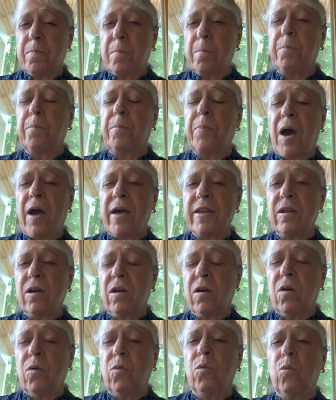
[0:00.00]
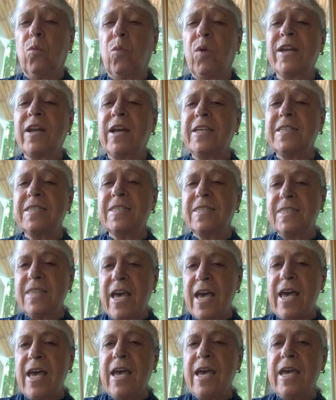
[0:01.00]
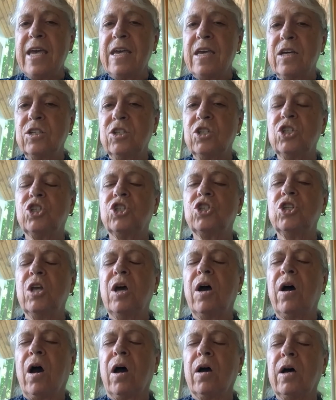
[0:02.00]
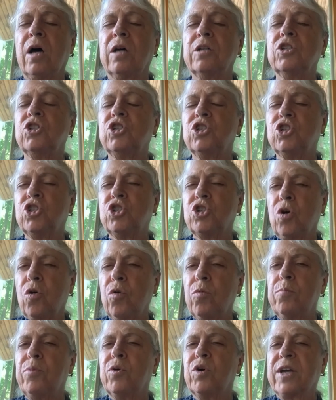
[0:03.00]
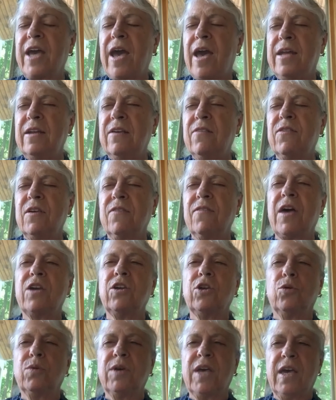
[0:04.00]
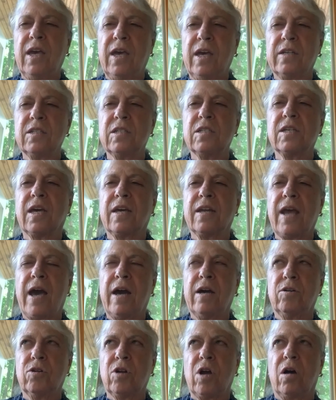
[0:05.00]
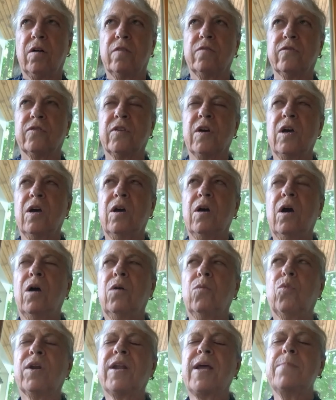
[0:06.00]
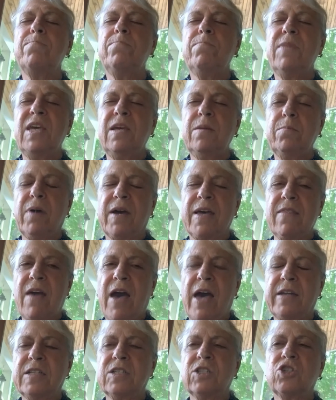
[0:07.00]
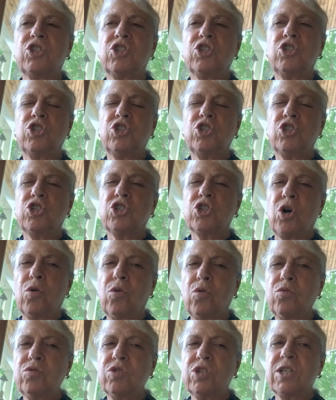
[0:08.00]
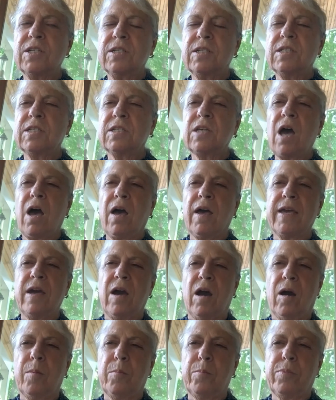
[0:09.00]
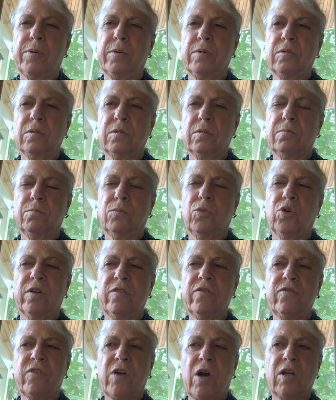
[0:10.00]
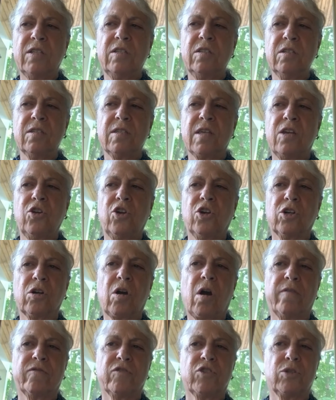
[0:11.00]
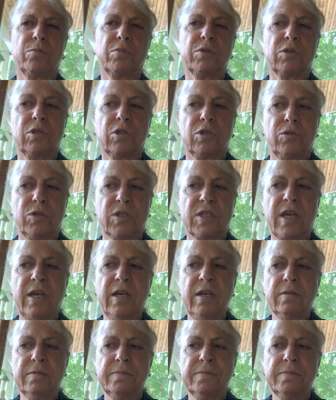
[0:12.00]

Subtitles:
But when I say don't book anything that you can't get out of, what I mean by that is don't tie up more funds than you're comfortable losing.